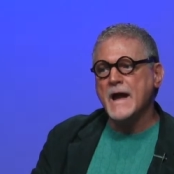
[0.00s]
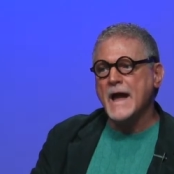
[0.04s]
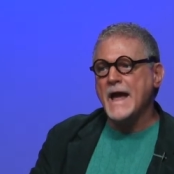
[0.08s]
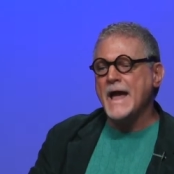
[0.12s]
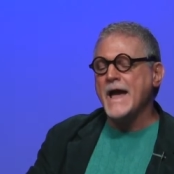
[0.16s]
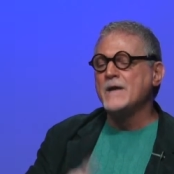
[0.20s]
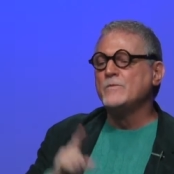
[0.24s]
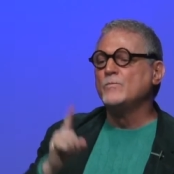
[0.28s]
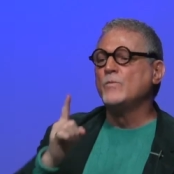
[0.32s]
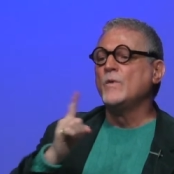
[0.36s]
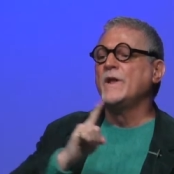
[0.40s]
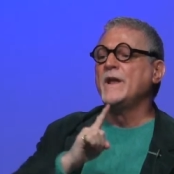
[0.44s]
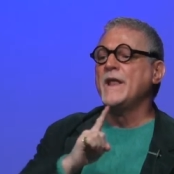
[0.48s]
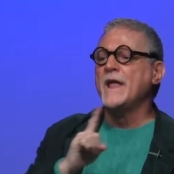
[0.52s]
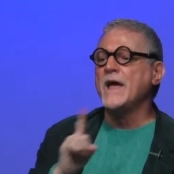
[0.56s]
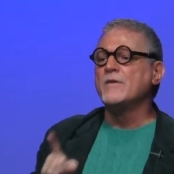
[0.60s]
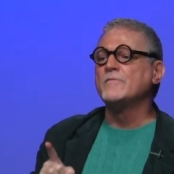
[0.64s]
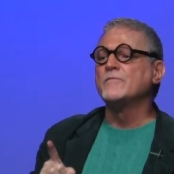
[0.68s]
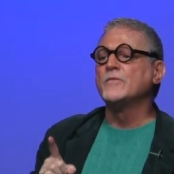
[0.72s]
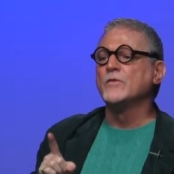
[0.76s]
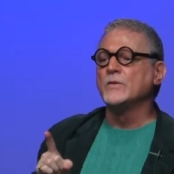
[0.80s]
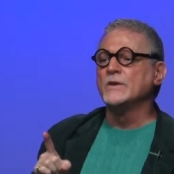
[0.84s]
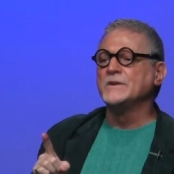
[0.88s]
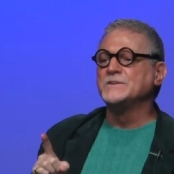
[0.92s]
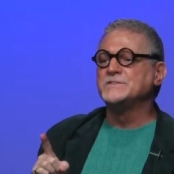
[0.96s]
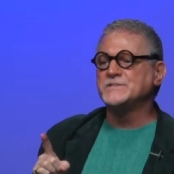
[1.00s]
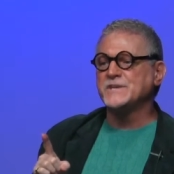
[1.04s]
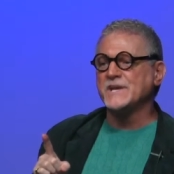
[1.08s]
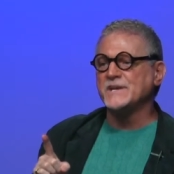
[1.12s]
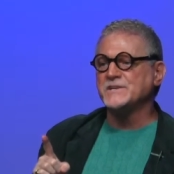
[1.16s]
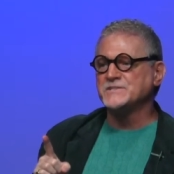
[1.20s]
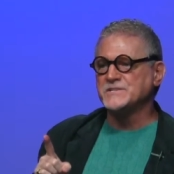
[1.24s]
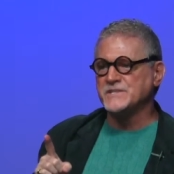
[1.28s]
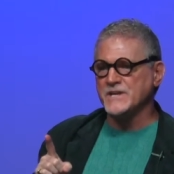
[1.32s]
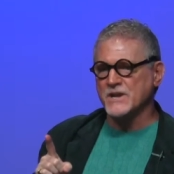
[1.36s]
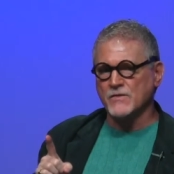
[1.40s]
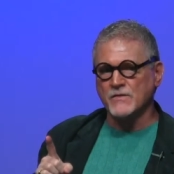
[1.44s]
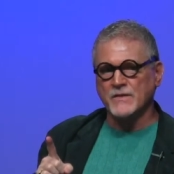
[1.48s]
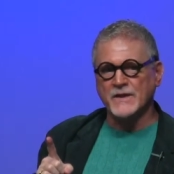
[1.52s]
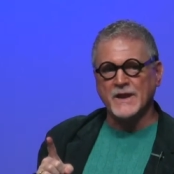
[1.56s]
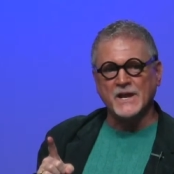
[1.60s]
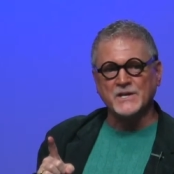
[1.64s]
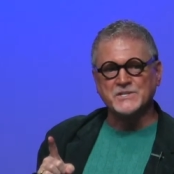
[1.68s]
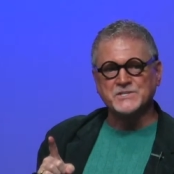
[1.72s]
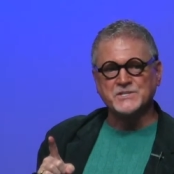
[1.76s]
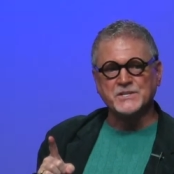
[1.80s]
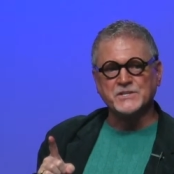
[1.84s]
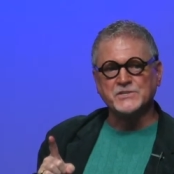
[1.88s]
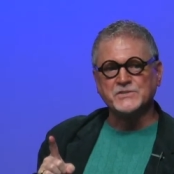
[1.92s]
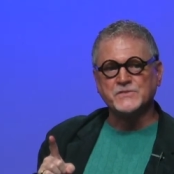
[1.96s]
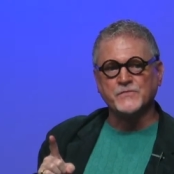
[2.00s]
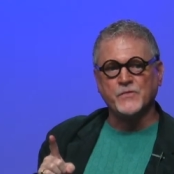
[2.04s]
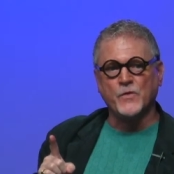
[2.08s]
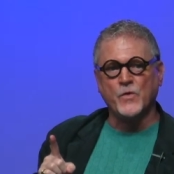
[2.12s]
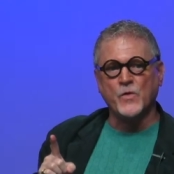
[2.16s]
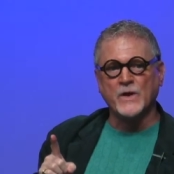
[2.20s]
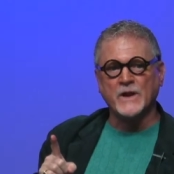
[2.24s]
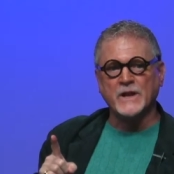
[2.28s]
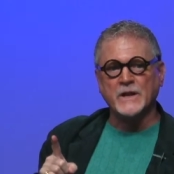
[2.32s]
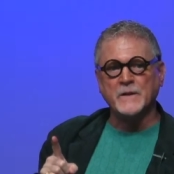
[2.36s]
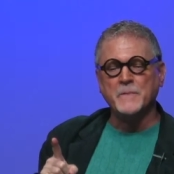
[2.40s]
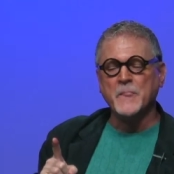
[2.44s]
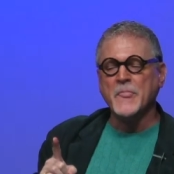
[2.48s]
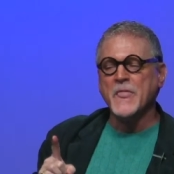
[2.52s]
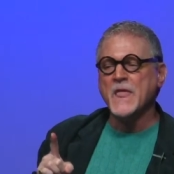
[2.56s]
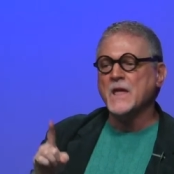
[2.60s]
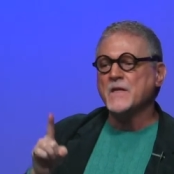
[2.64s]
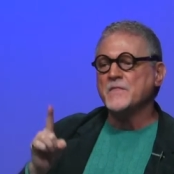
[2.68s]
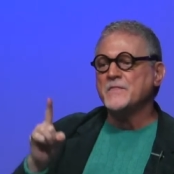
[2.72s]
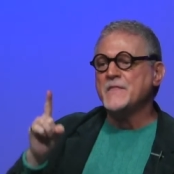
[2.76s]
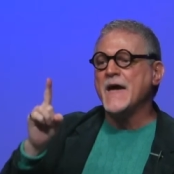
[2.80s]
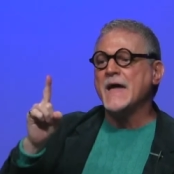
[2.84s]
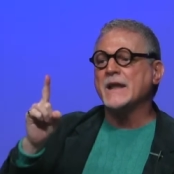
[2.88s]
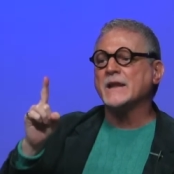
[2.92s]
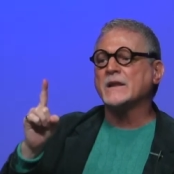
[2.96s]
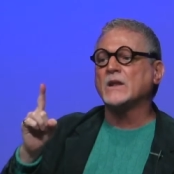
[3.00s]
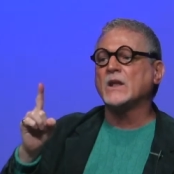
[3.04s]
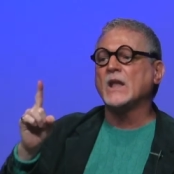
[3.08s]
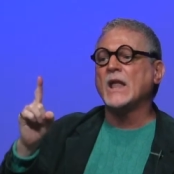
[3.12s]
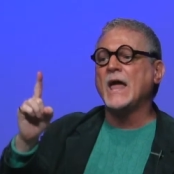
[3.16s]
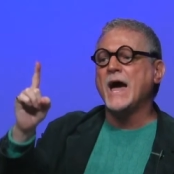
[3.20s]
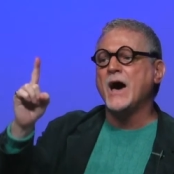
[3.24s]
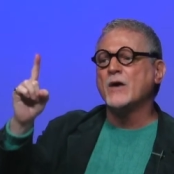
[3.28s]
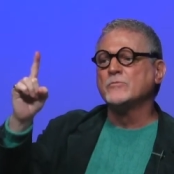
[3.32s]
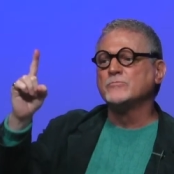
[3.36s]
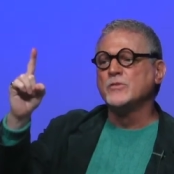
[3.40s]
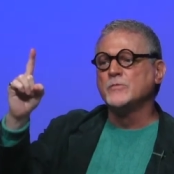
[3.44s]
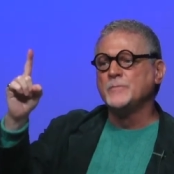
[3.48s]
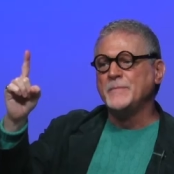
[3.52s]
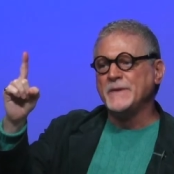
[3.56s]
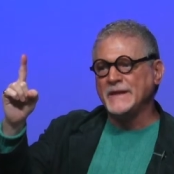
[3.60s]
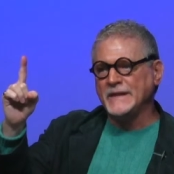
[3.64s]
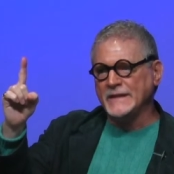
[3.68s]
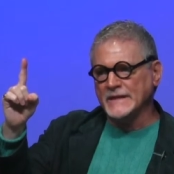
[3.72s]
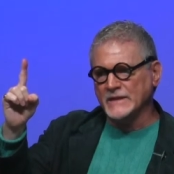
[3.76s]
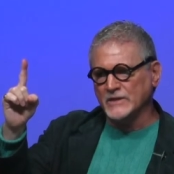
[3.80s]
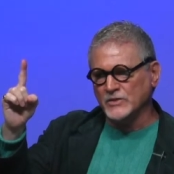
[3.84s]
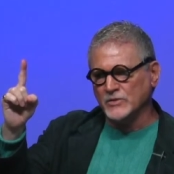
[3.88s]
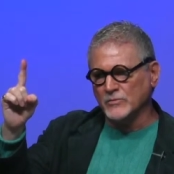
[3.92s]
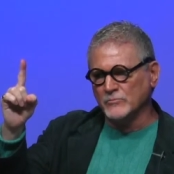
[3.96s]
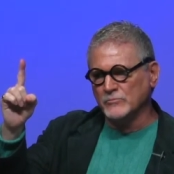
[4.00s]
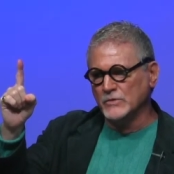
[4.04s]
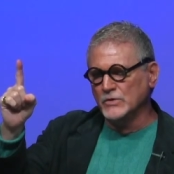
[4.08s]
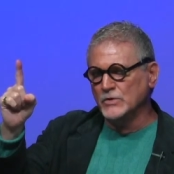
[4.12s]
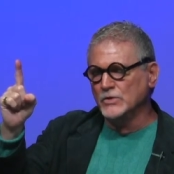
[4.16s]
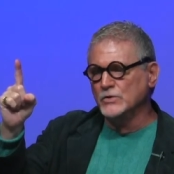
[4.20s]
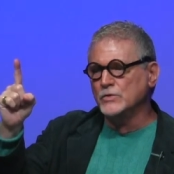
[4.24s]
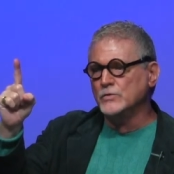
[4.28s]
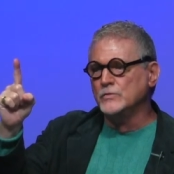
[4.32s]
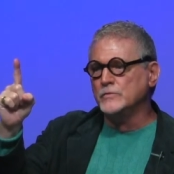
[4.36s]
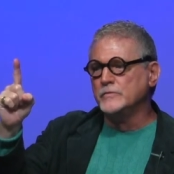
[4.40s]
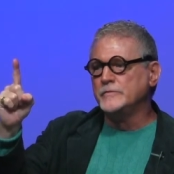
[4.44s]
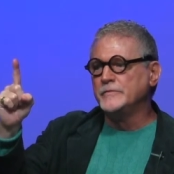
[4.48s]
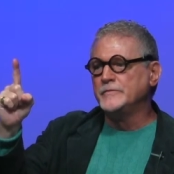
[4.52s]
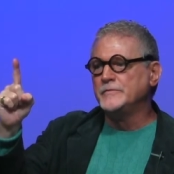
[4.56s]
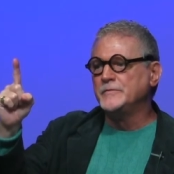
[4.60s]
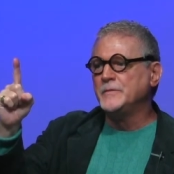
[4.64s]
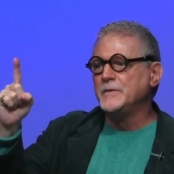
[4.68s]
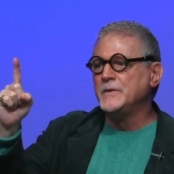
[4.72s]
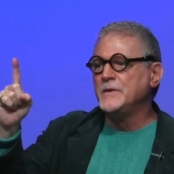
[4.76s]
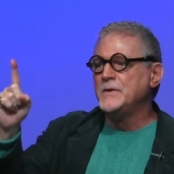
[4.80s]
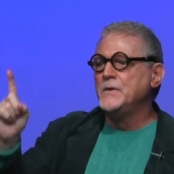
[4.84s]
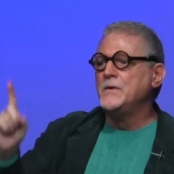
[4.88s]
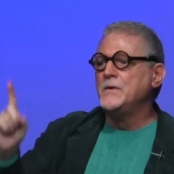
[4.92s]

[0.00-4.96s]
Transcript: And whenever it says there in Exodus 40, that cloud would begin to move